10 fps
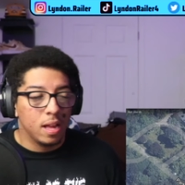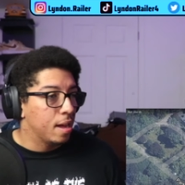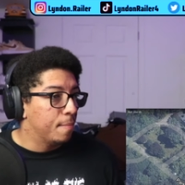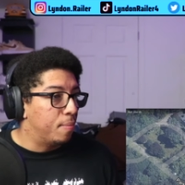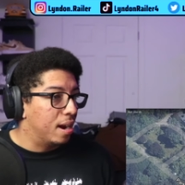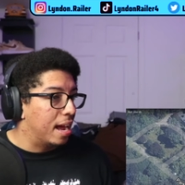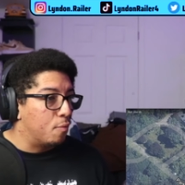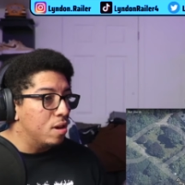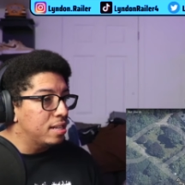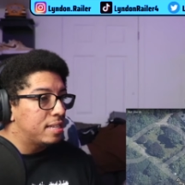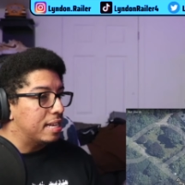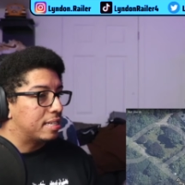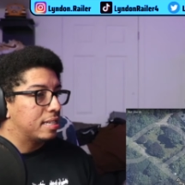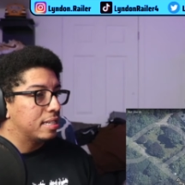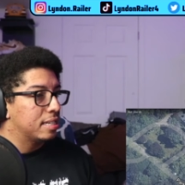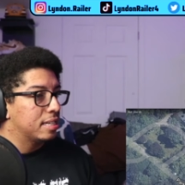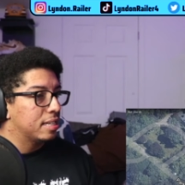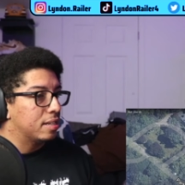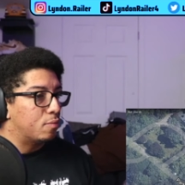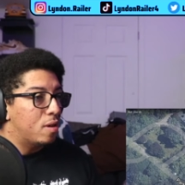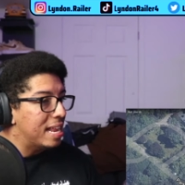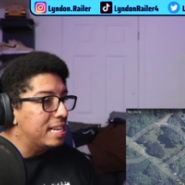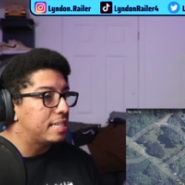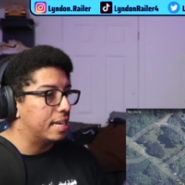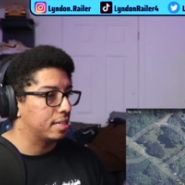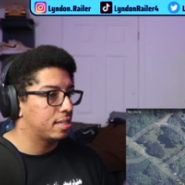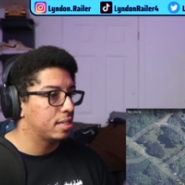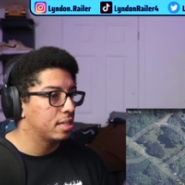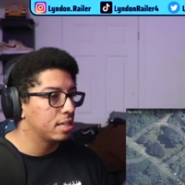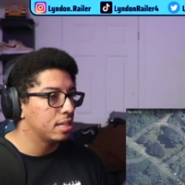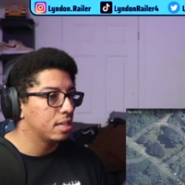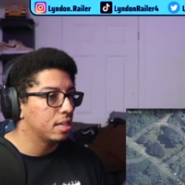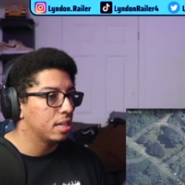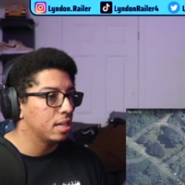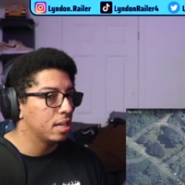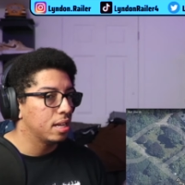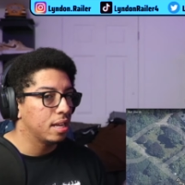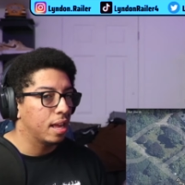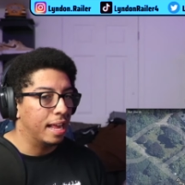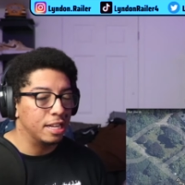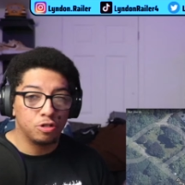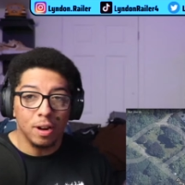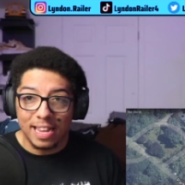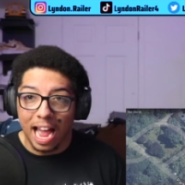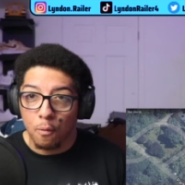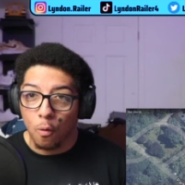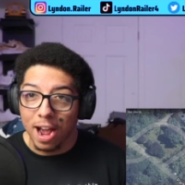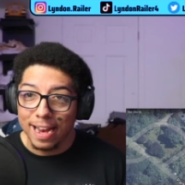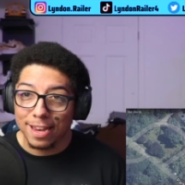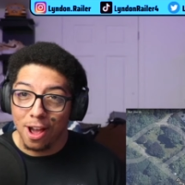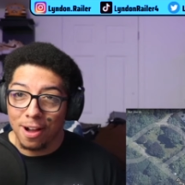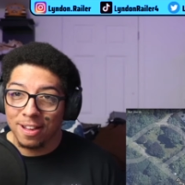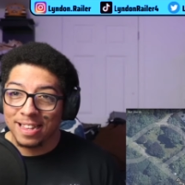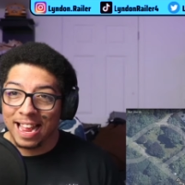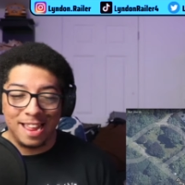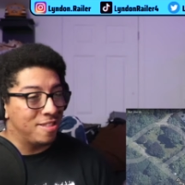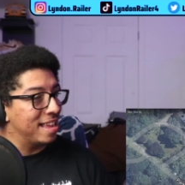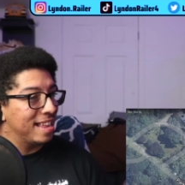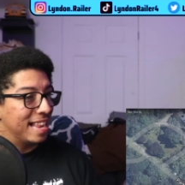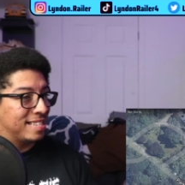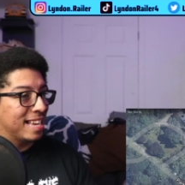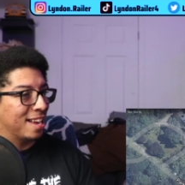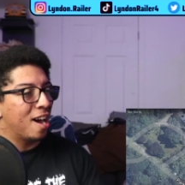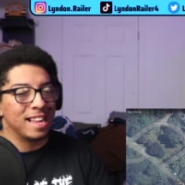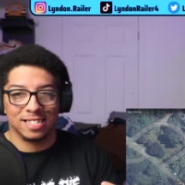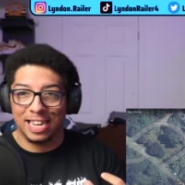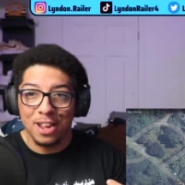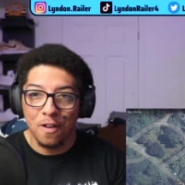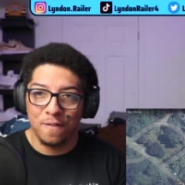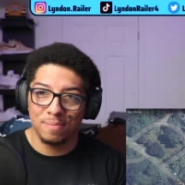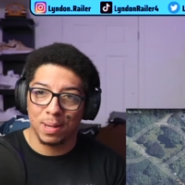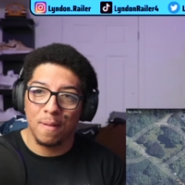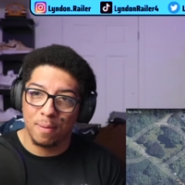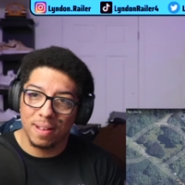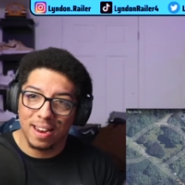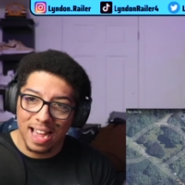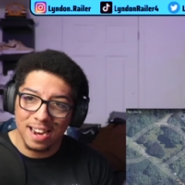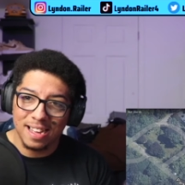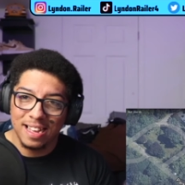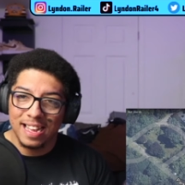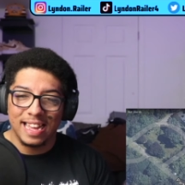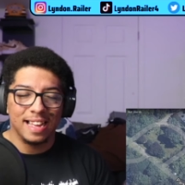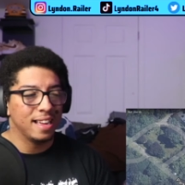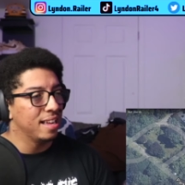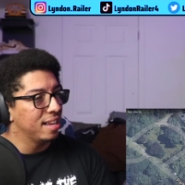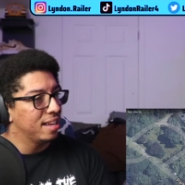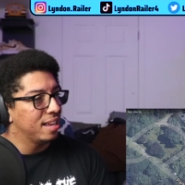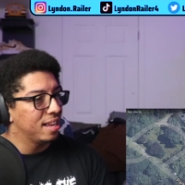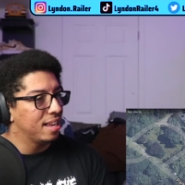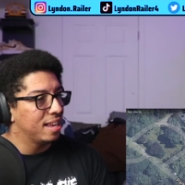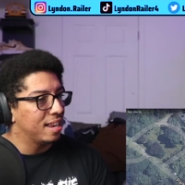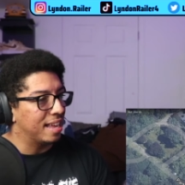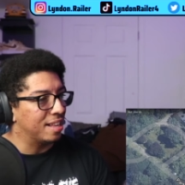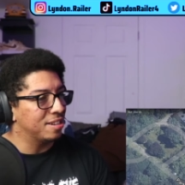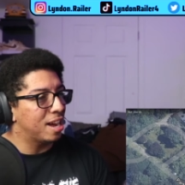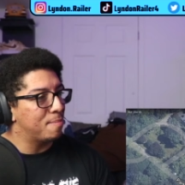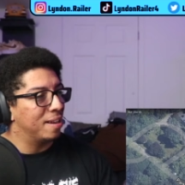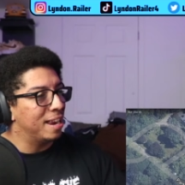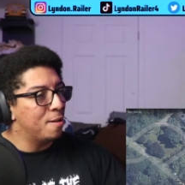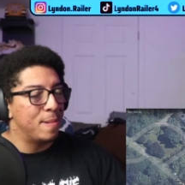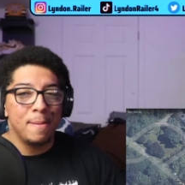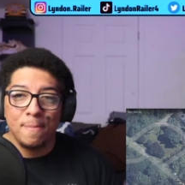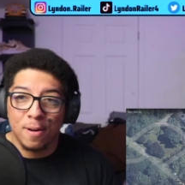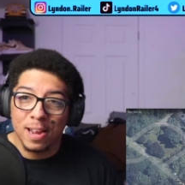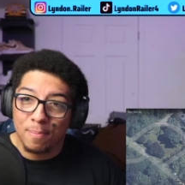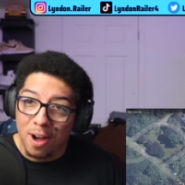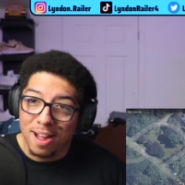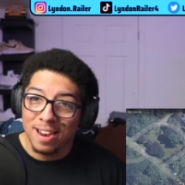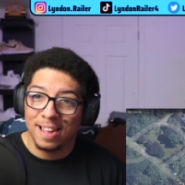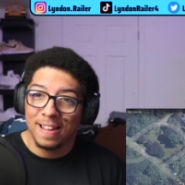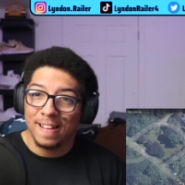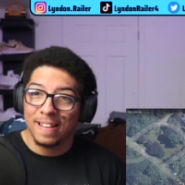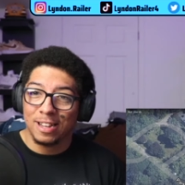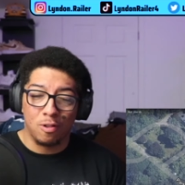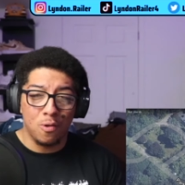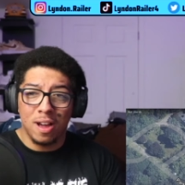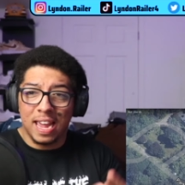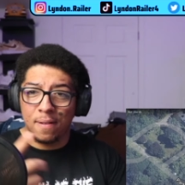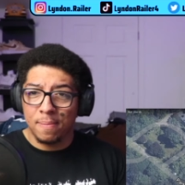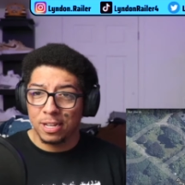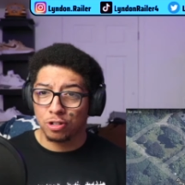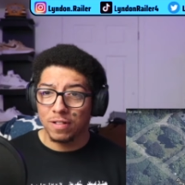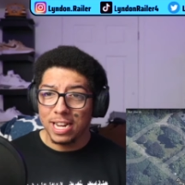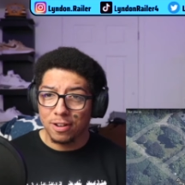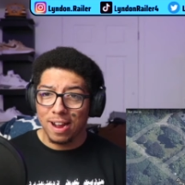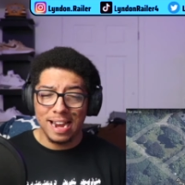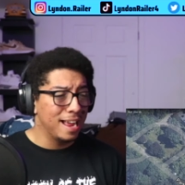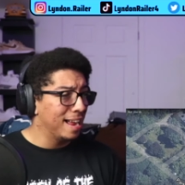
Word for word: But like, what is this? What is this? Is Drake that white, y'all? That you think this nigga got his lingo from someone from Atlanta? Like they're talking about little baby put him on. Twenty one gave him his street cred.